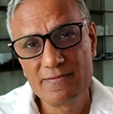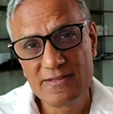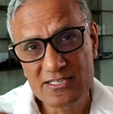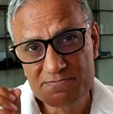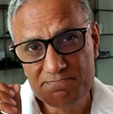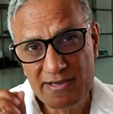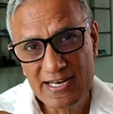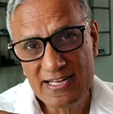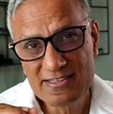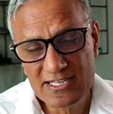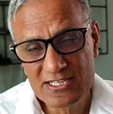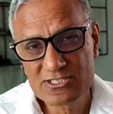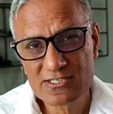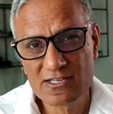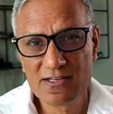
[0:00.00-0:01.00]
There's many
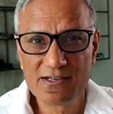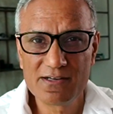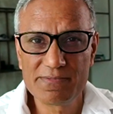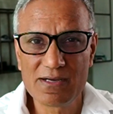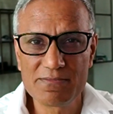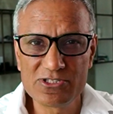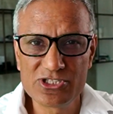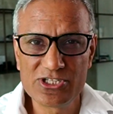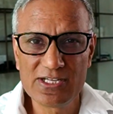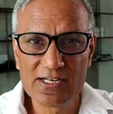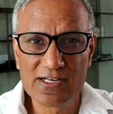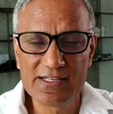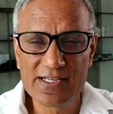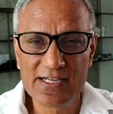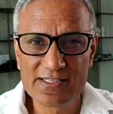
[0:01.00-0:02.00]
things to learn about machine
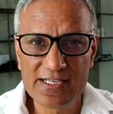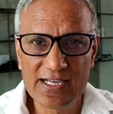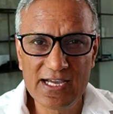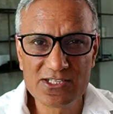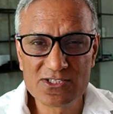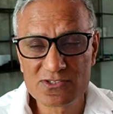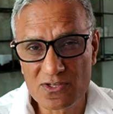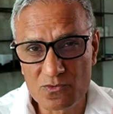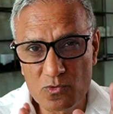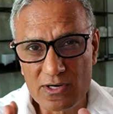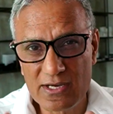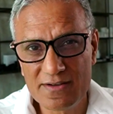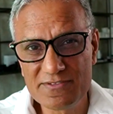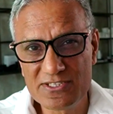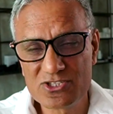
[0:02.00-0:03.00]
learning at the edge. So what
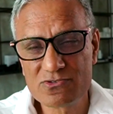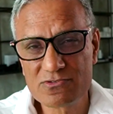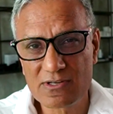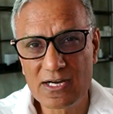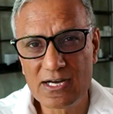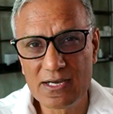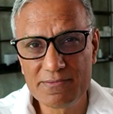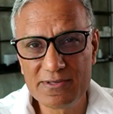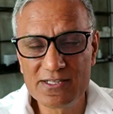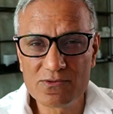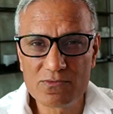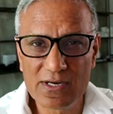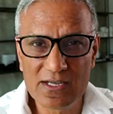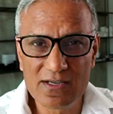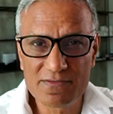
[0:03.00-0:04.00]
I've described in the
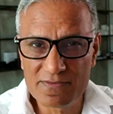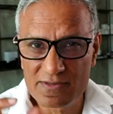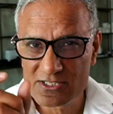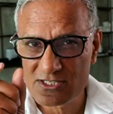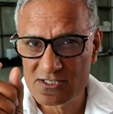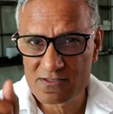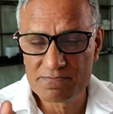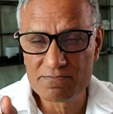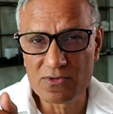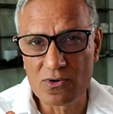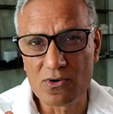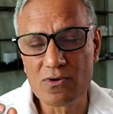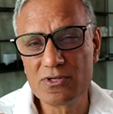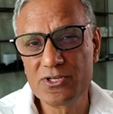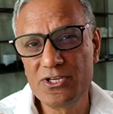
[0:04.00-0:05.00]
way of a
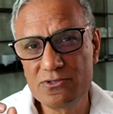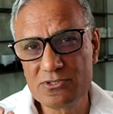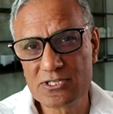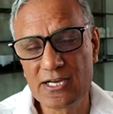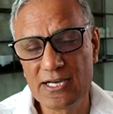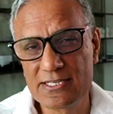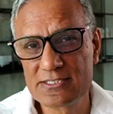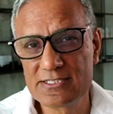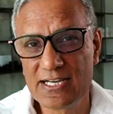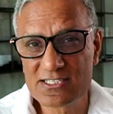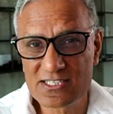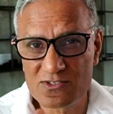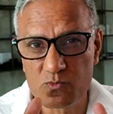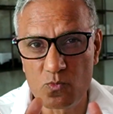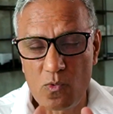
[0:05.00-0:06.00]
small use case, that's
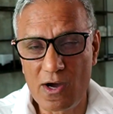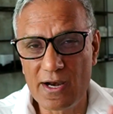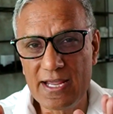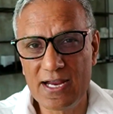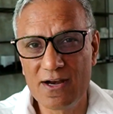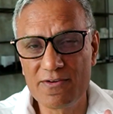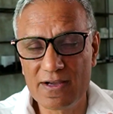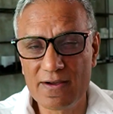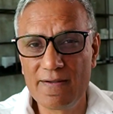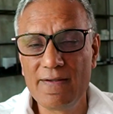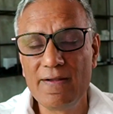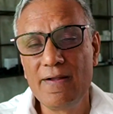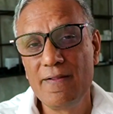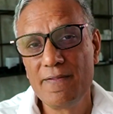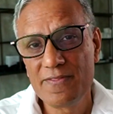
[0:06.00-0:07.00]
just one area.
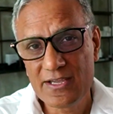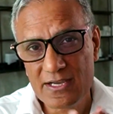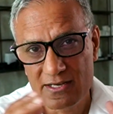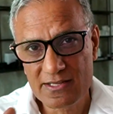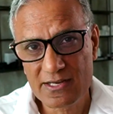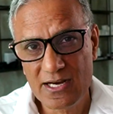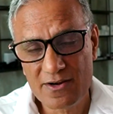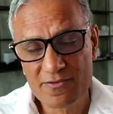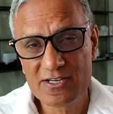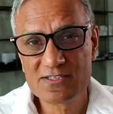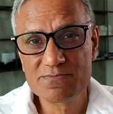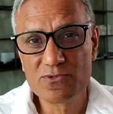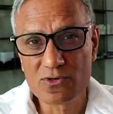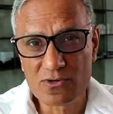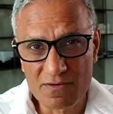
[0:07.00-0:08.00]
The other area is
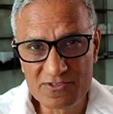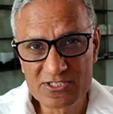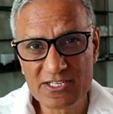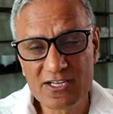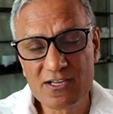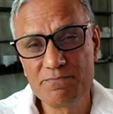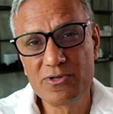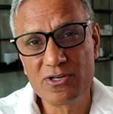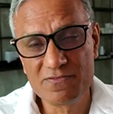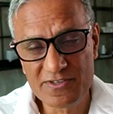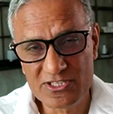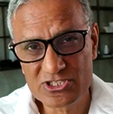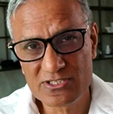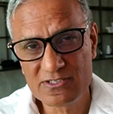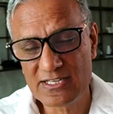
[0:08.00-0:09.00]
more obviously computer
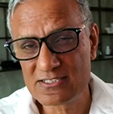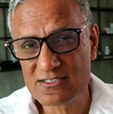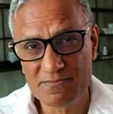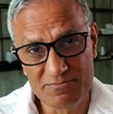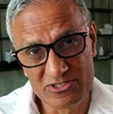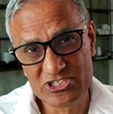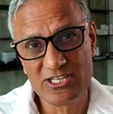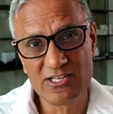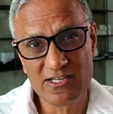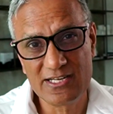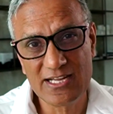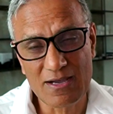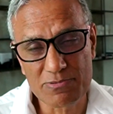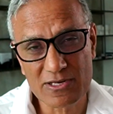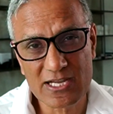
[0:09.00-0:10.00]
vision. That's a machine
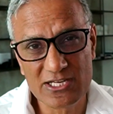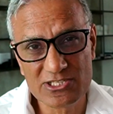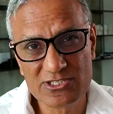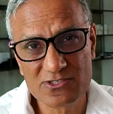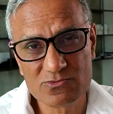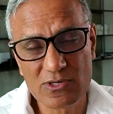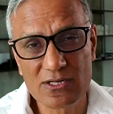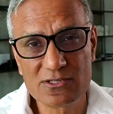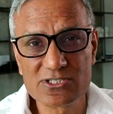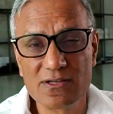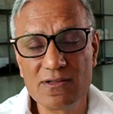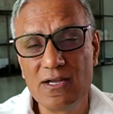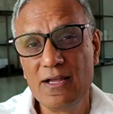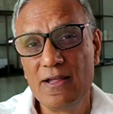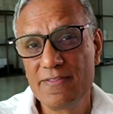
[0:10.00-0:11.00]
learning application as well.
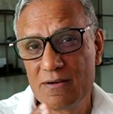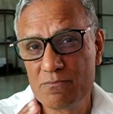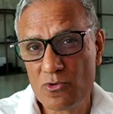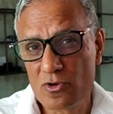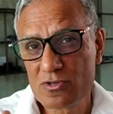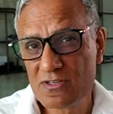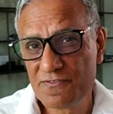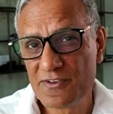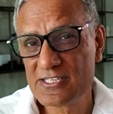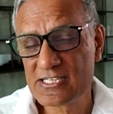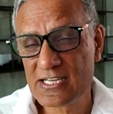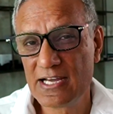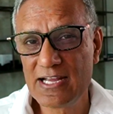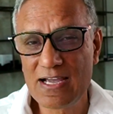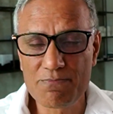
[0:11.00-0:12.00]
So there are more
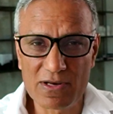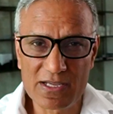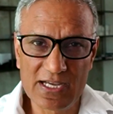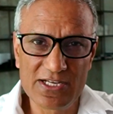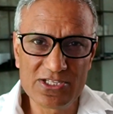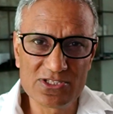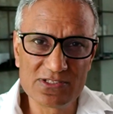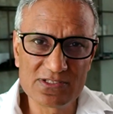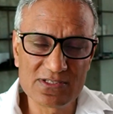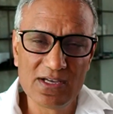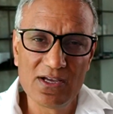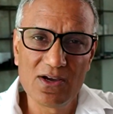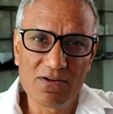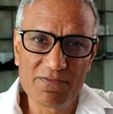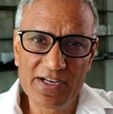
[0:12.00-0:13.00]
sophisticated applications
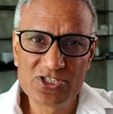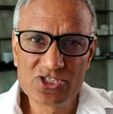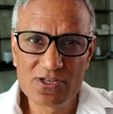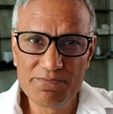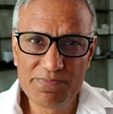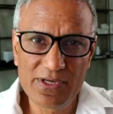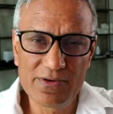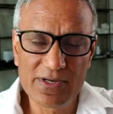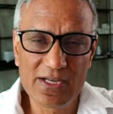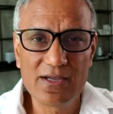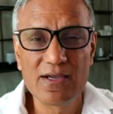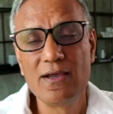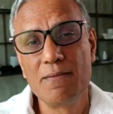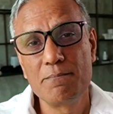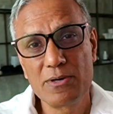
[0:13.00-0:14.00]
of edge computing,
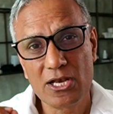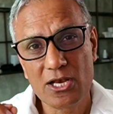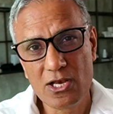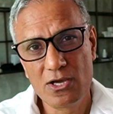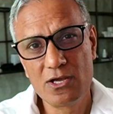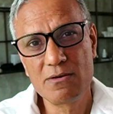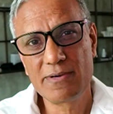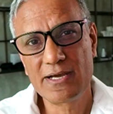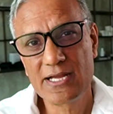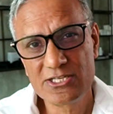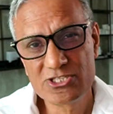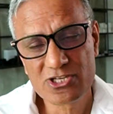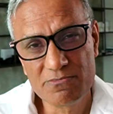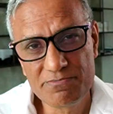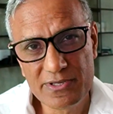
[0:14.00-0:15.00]
but learn about
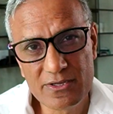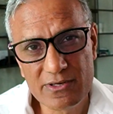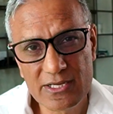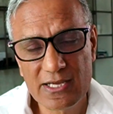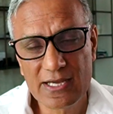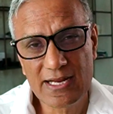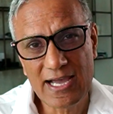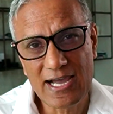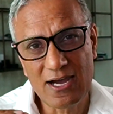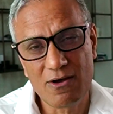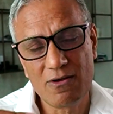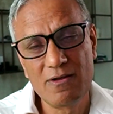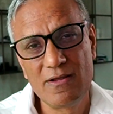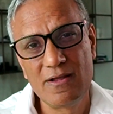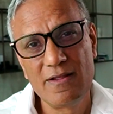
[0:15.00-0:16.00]
edge computing and
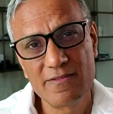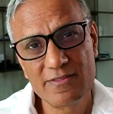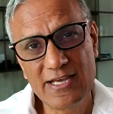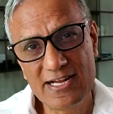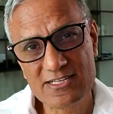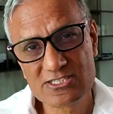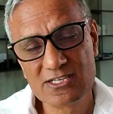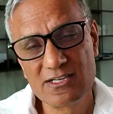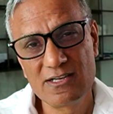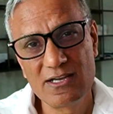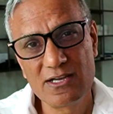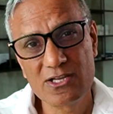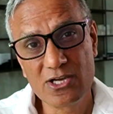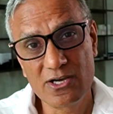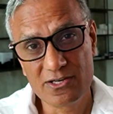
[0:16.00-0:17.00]
how that's
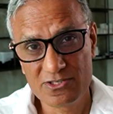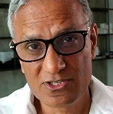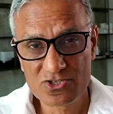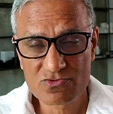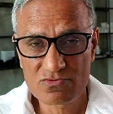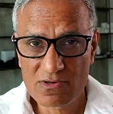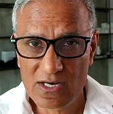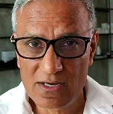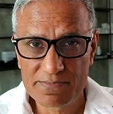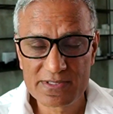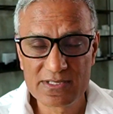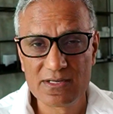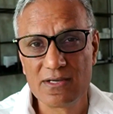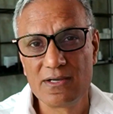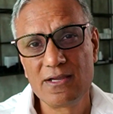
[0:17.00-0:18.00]
going to disrupt
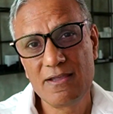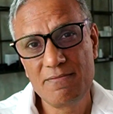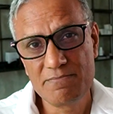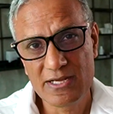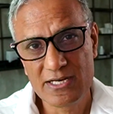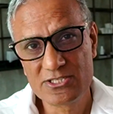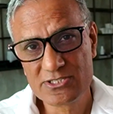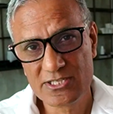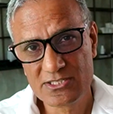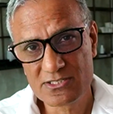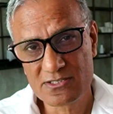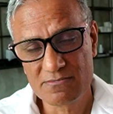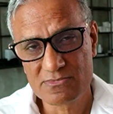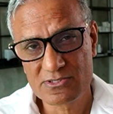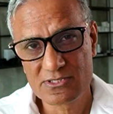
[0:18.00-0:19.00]
embedded
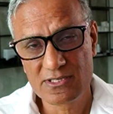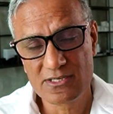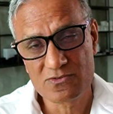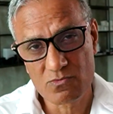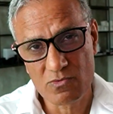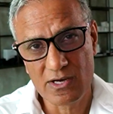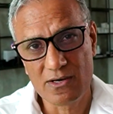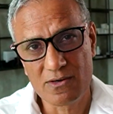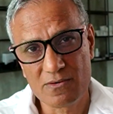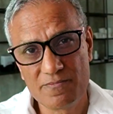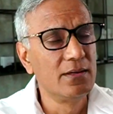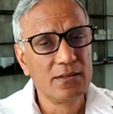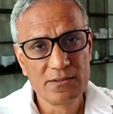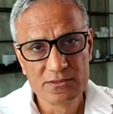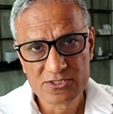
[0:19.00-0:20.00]
systems as well.
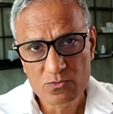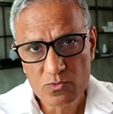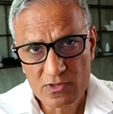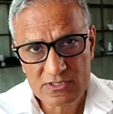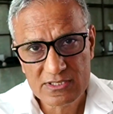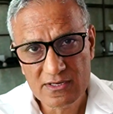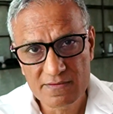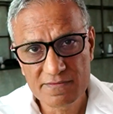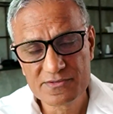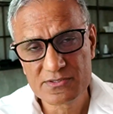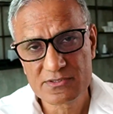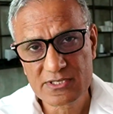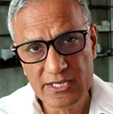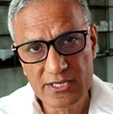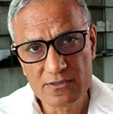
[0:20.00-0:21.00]
So what kind of
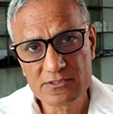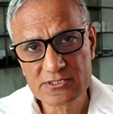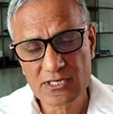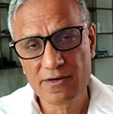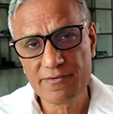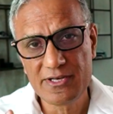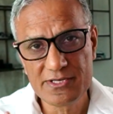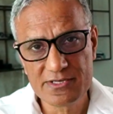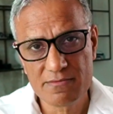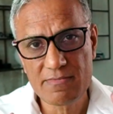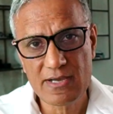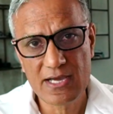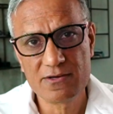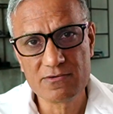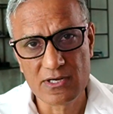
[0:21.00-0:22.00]
skills are in
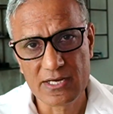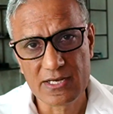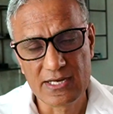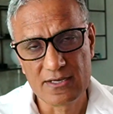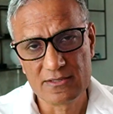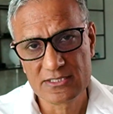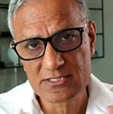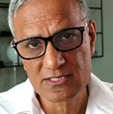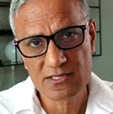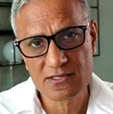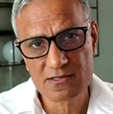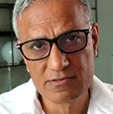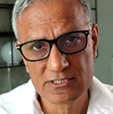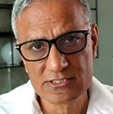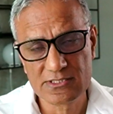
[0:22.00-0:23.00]
demand right now? That's another
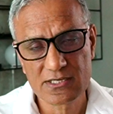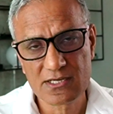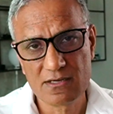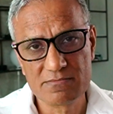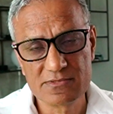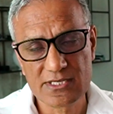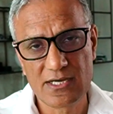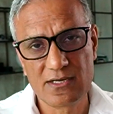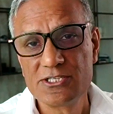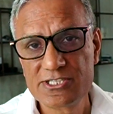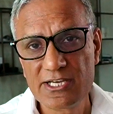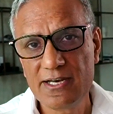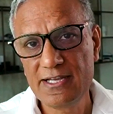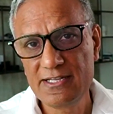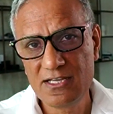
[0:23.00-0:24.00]
question that comes out.
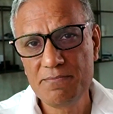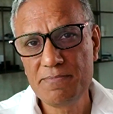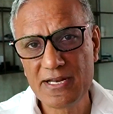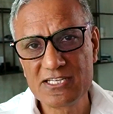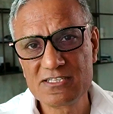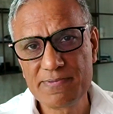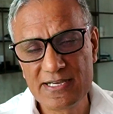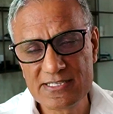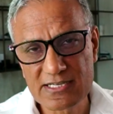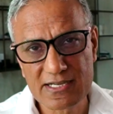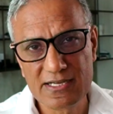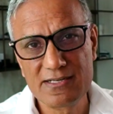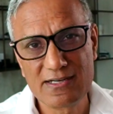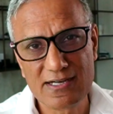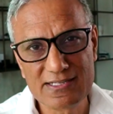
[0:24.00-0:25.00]
Certainly in the embedded space, I
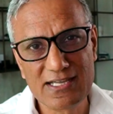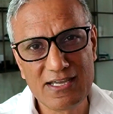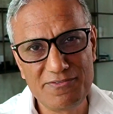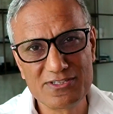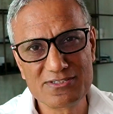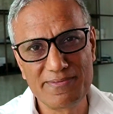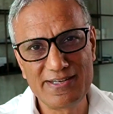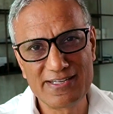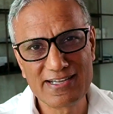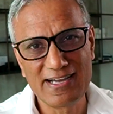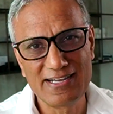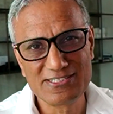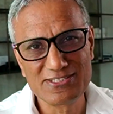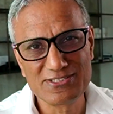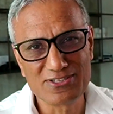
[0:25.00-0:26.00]
can, I can give you some
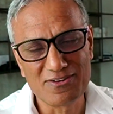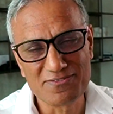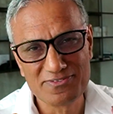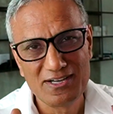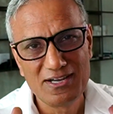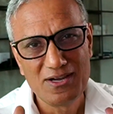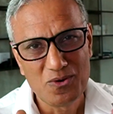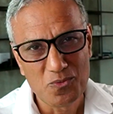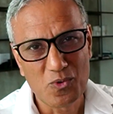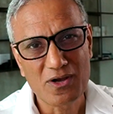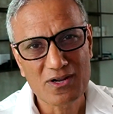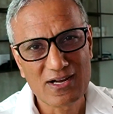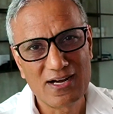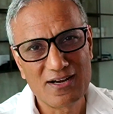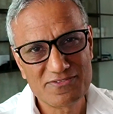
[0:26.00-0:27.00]
indications of
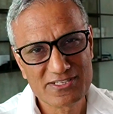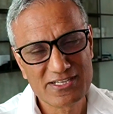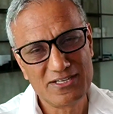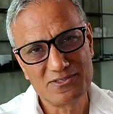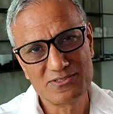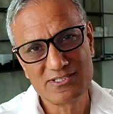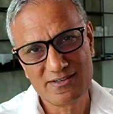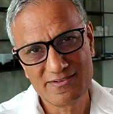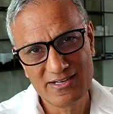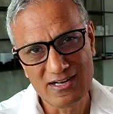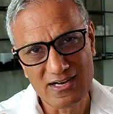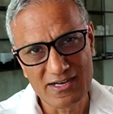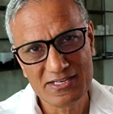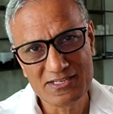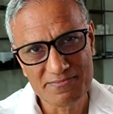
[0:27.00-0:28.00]
what kind of skills are in
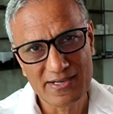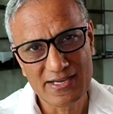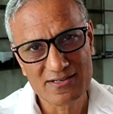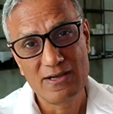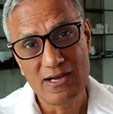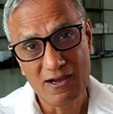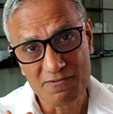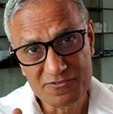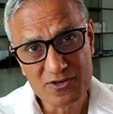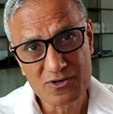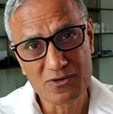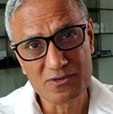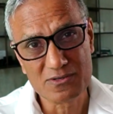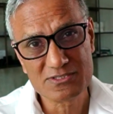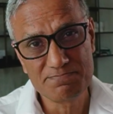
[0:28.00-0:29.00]
high demand. Of,
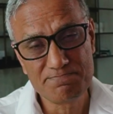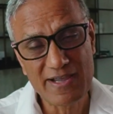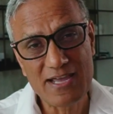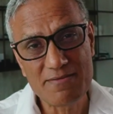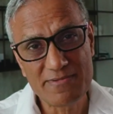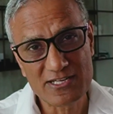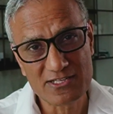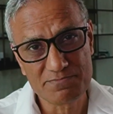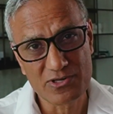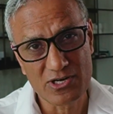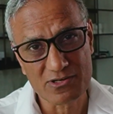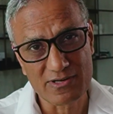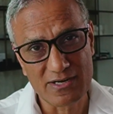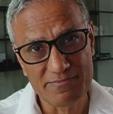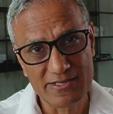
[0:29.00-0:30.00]
course, bare metal
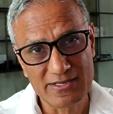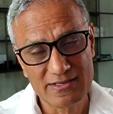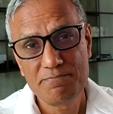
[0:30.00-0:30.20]
programming.